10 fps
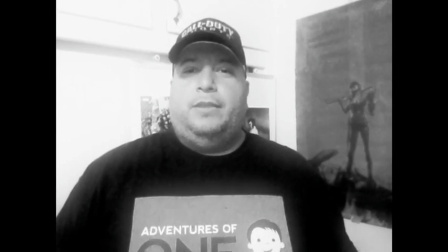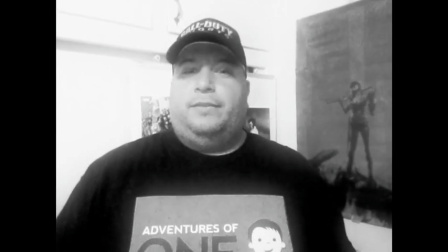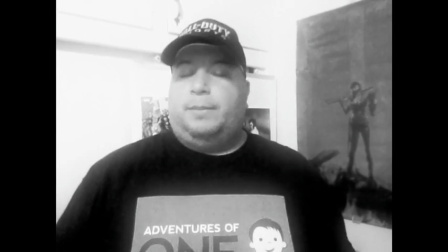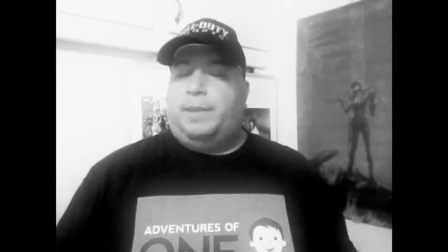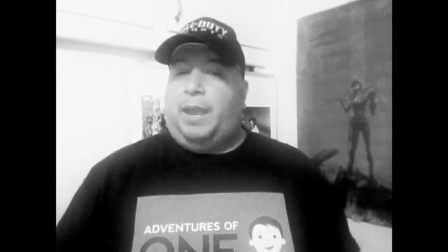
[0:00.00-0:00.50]

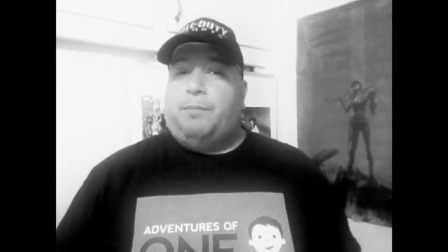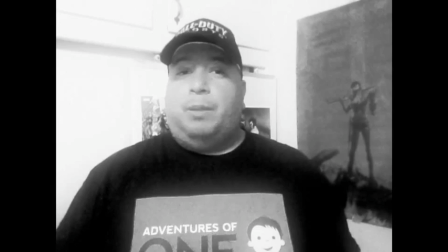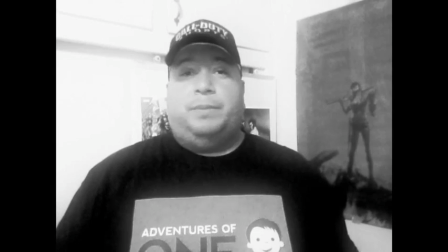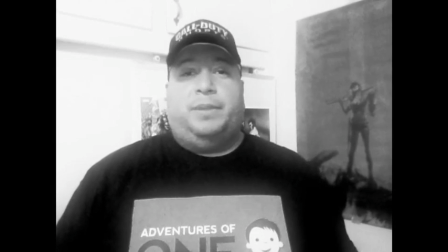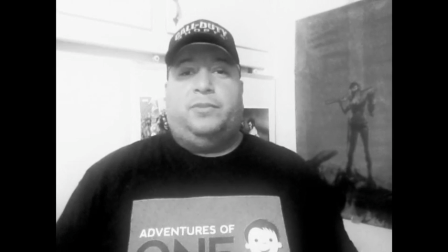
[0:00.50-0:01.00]
somebody I
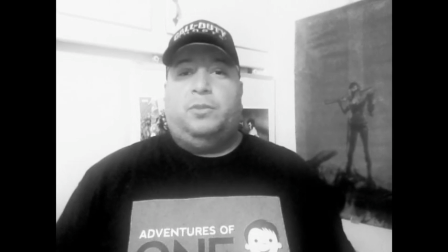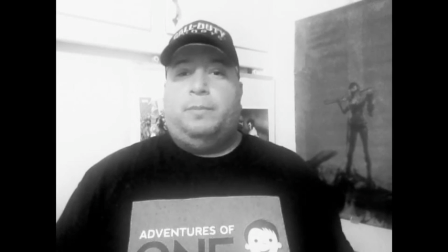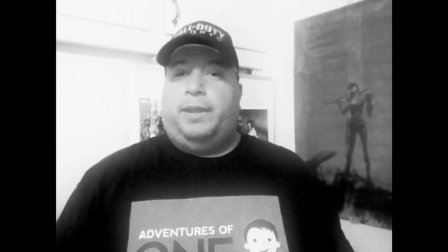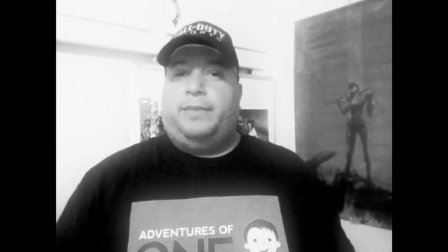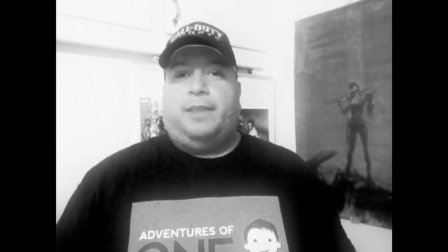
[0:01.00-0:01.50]
bumped into
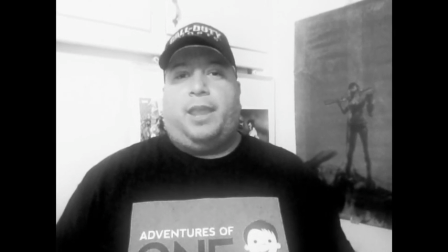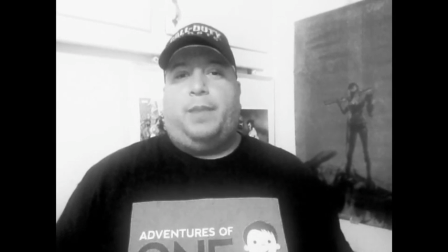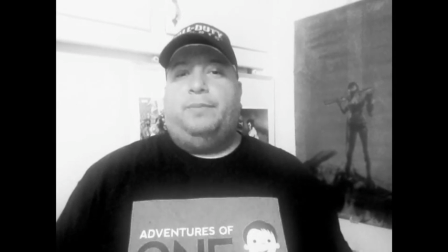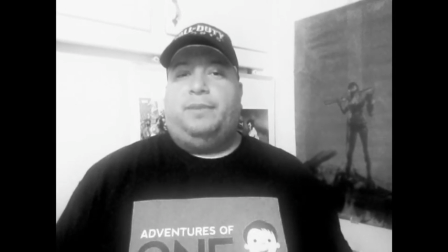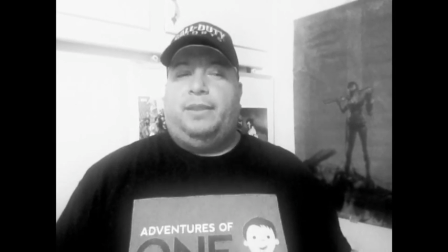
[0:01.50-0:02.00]
many
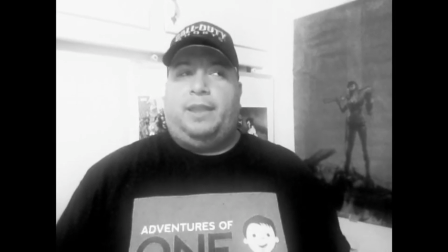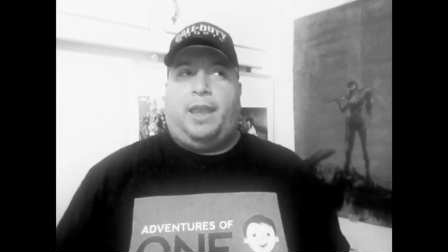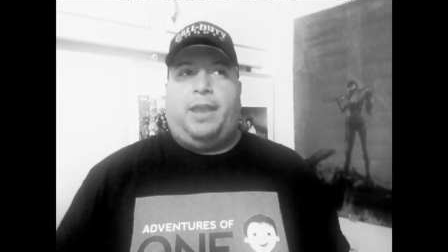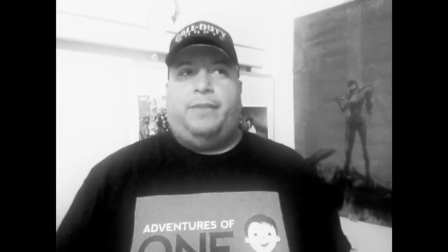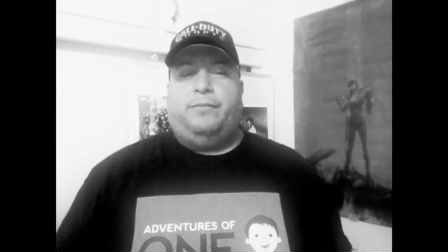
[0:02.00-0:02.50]
times and
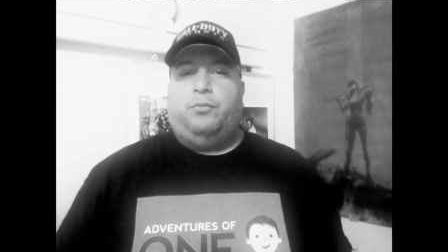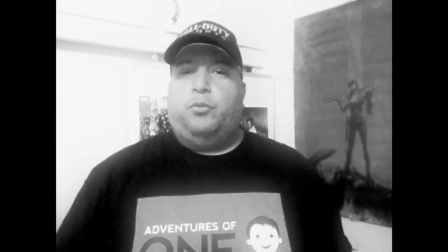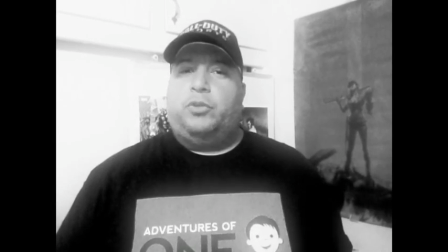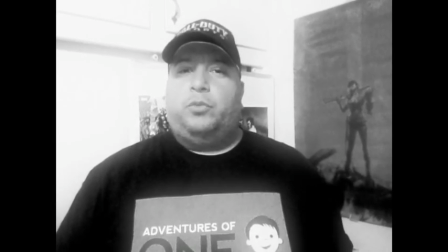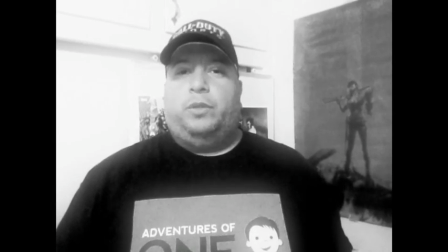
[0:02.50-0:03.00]
I
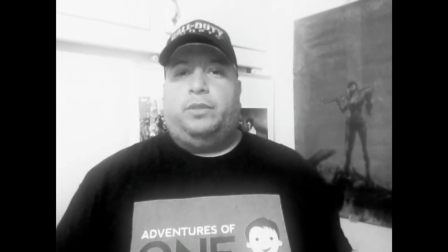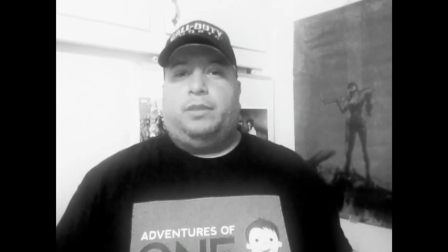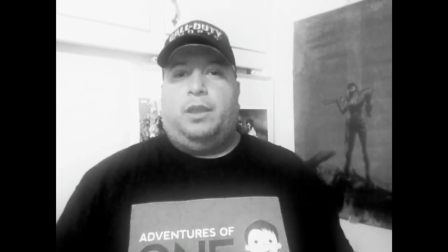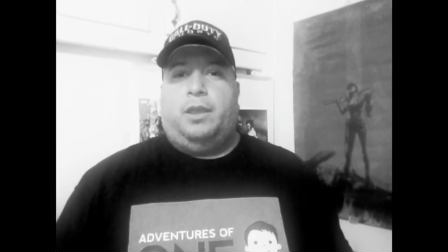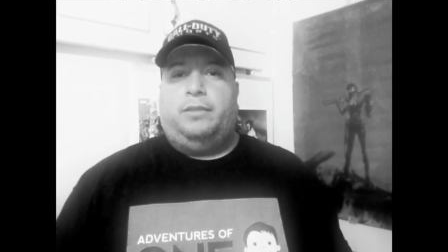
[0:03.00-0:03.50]
worked with
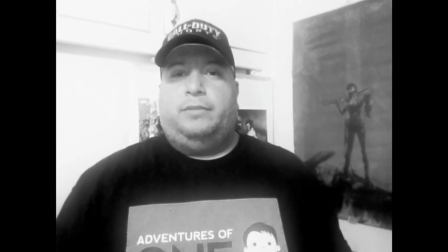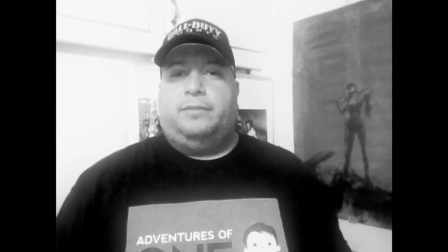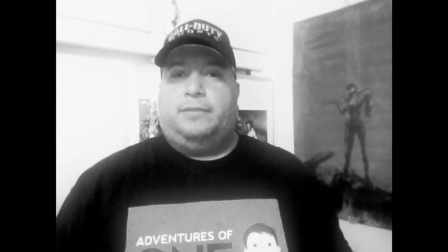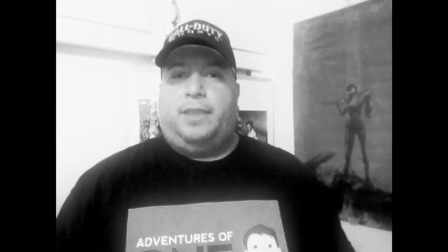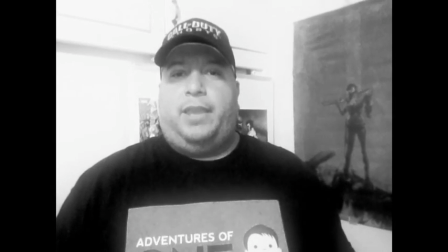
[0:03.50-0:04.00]
on
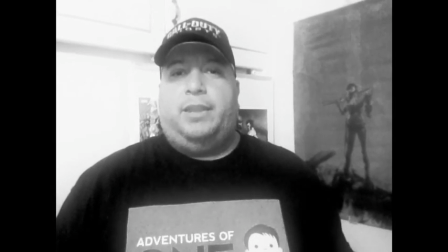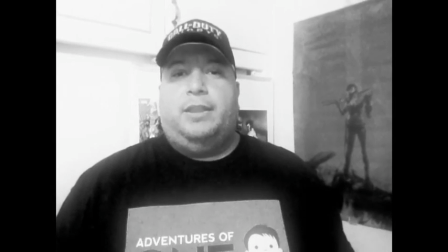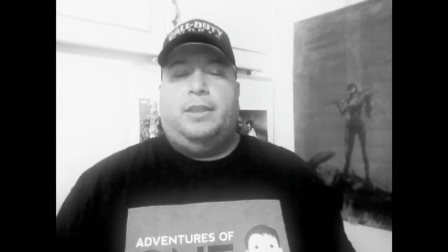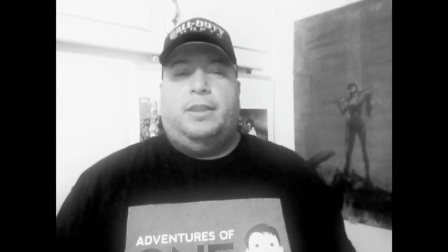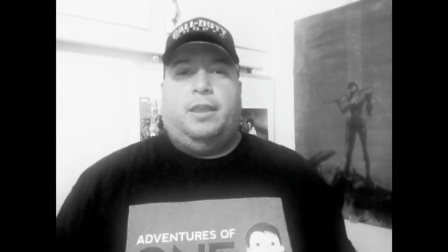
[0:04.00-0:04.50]
set
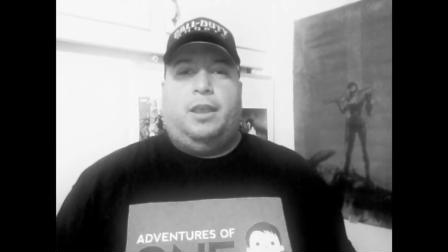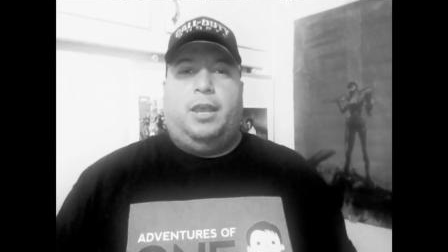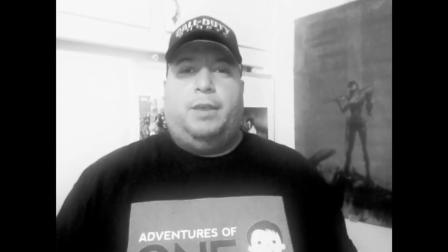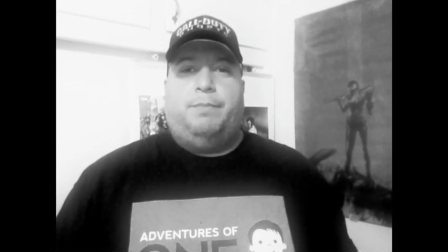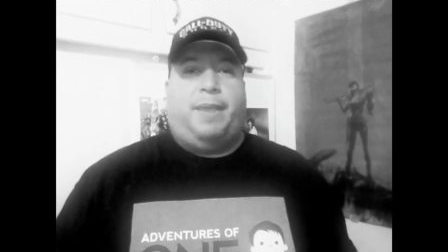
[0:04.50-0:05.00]

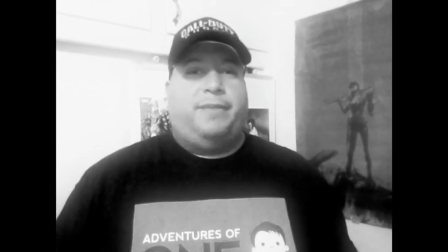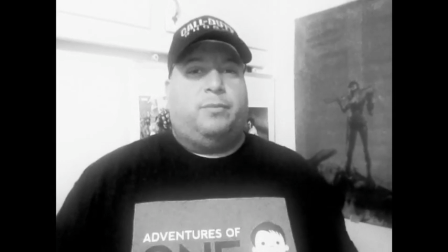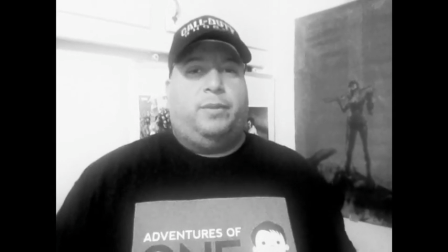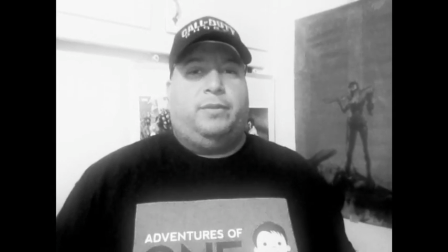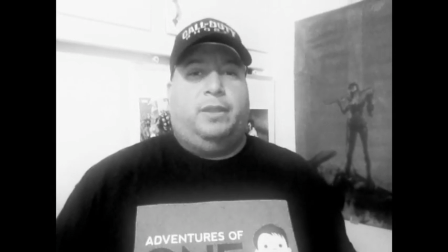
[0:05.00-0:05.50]
uh, passed
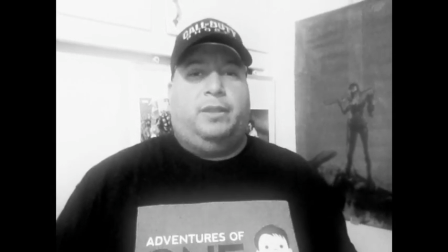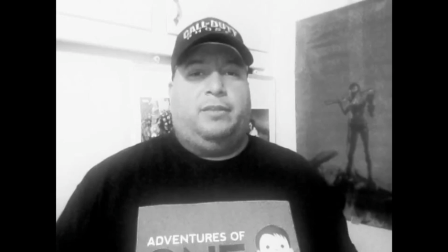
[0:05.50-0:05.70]
away today.